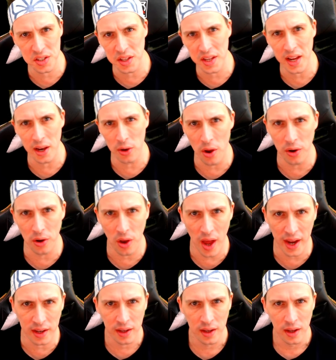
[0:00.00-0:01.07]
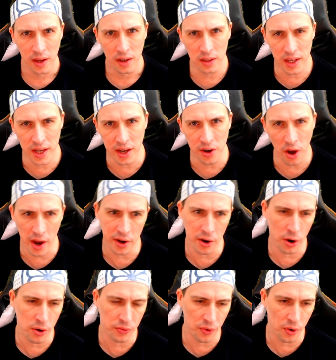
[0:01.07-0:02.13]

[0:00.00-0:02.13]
a lot like Leonardo from